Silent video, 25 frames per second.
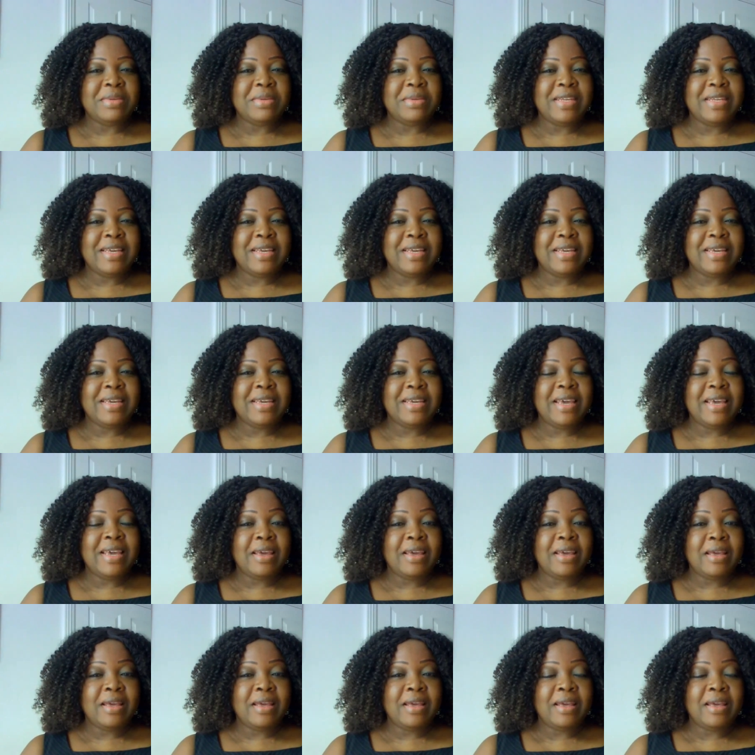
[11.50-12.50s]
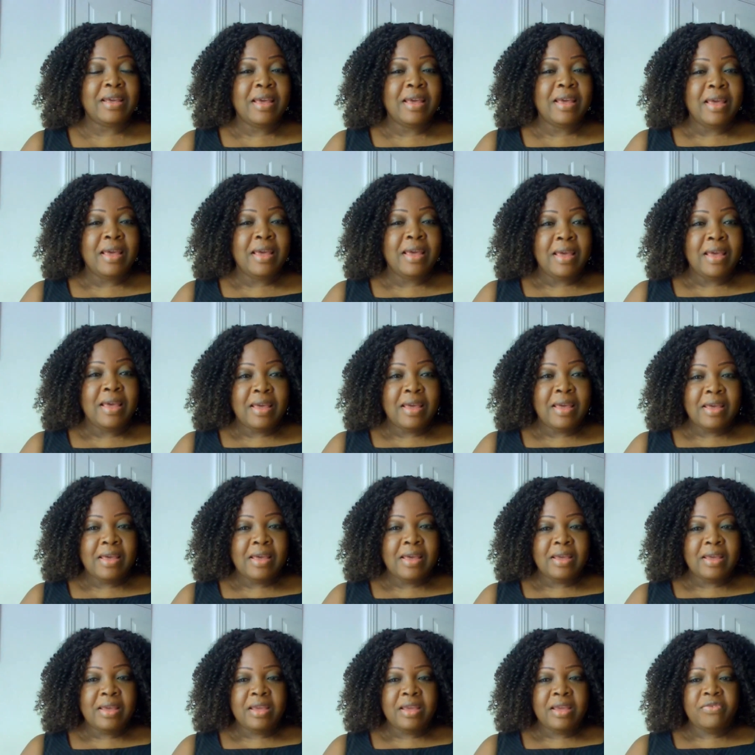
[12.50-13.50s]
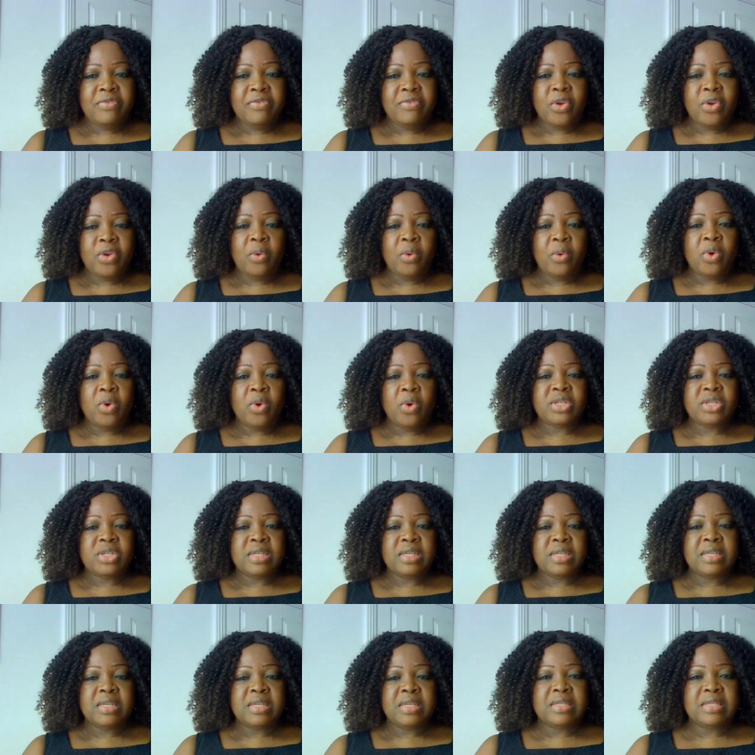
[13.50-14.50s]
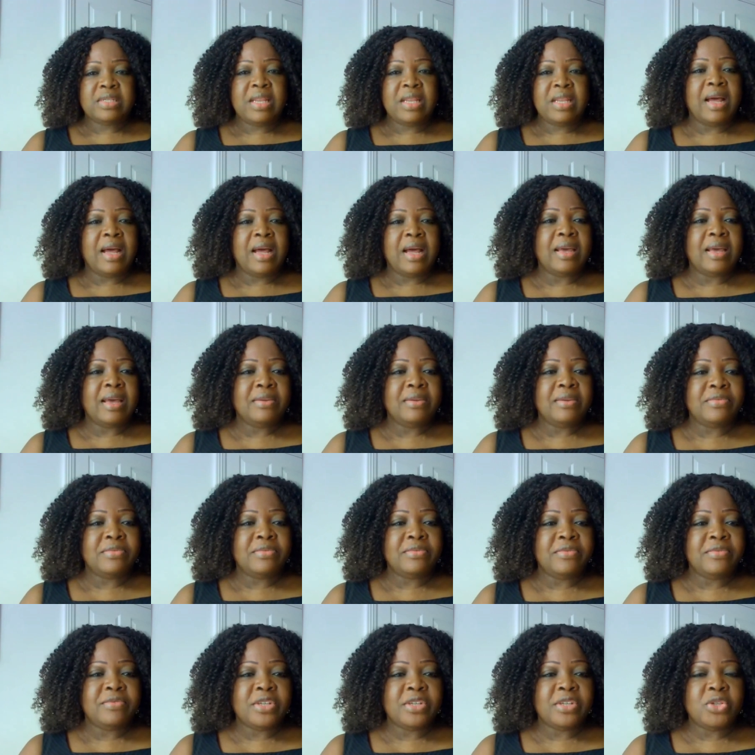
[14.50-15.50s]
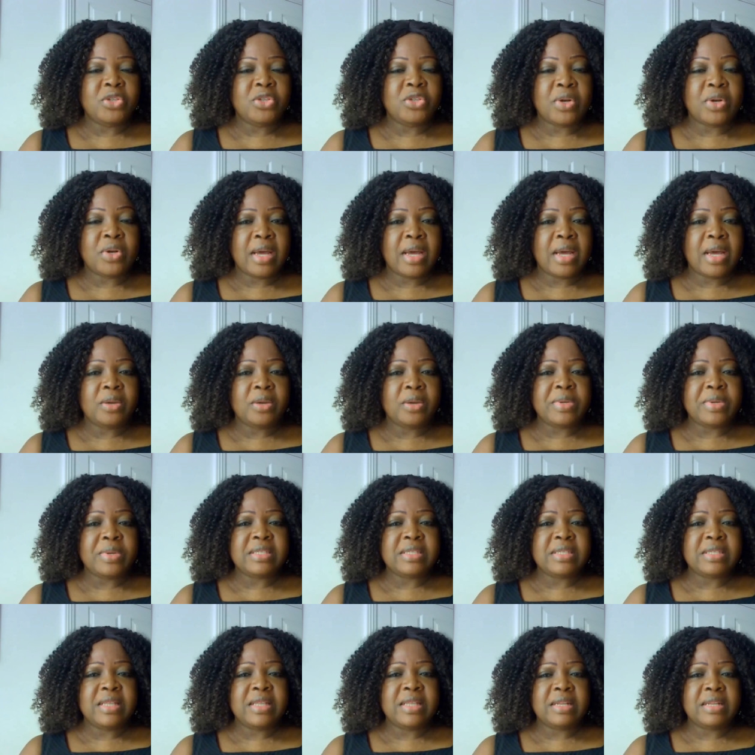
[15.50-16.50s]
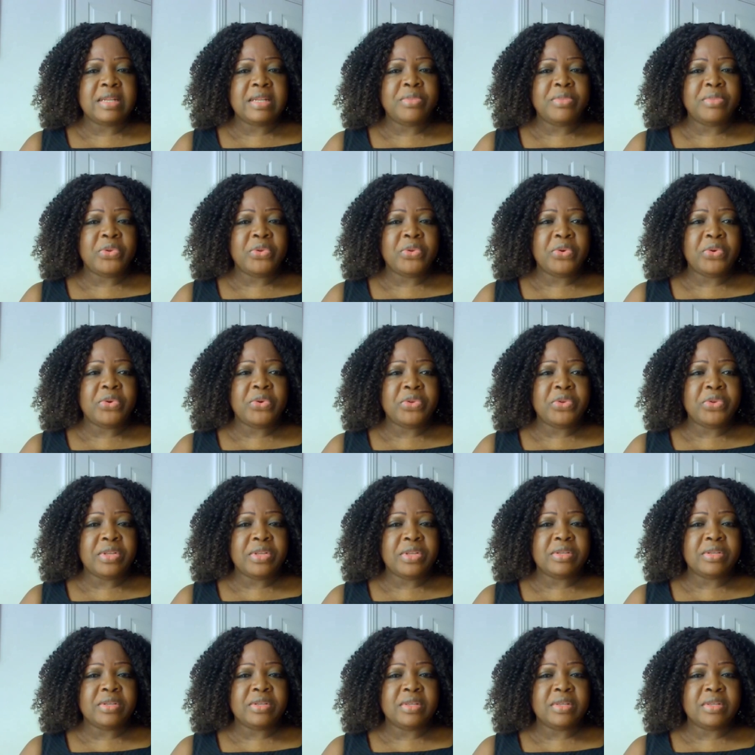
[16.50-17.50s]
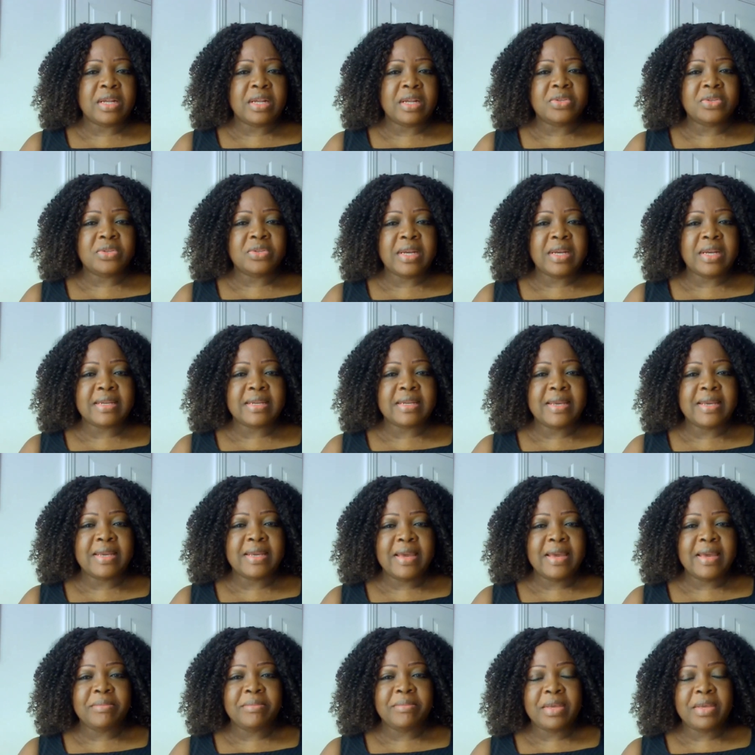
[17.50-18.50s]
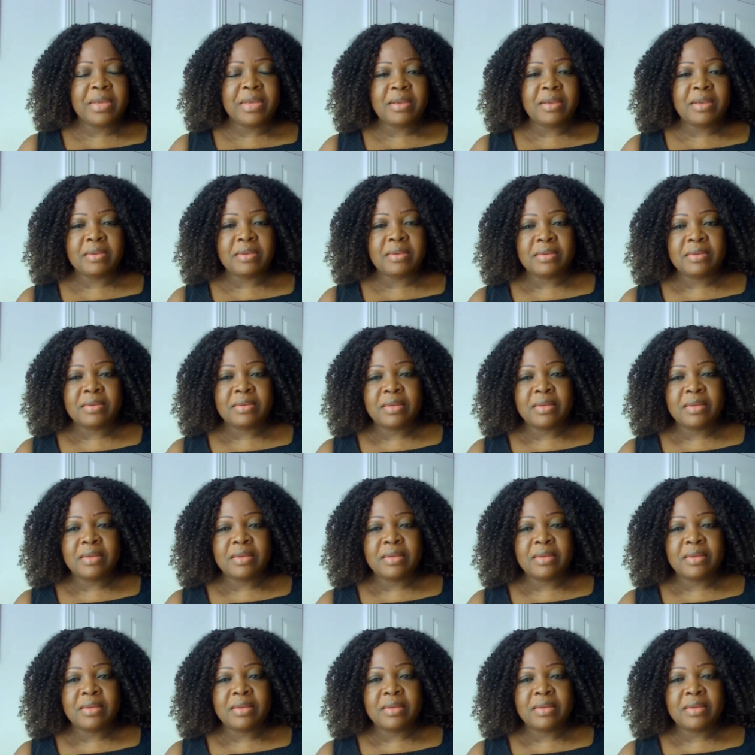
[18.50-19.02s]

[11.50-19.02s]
Olamide here. If you are watching this live video, can you please let me know that you can hear me?